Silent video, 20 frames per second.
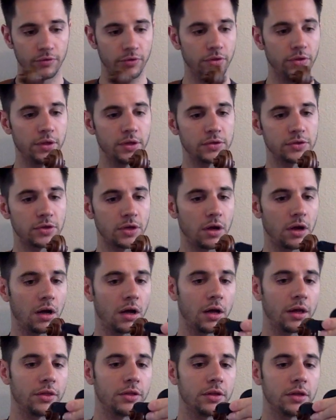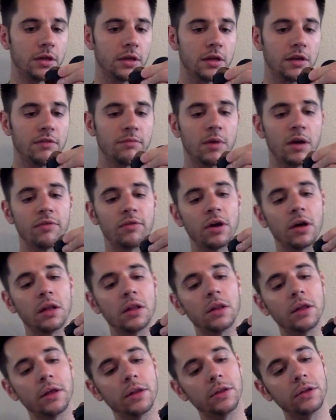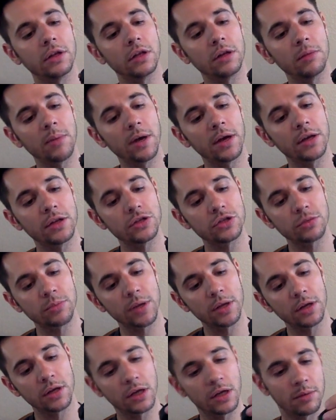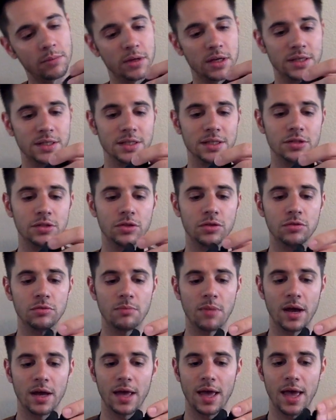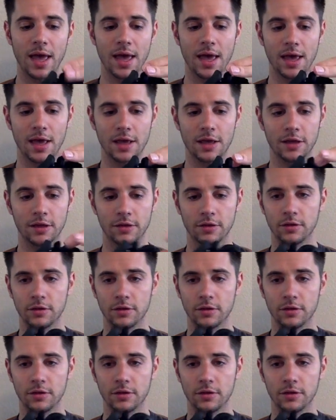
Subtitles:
this on the end of my violin, the end of my instrument, and I'm going to detune my A.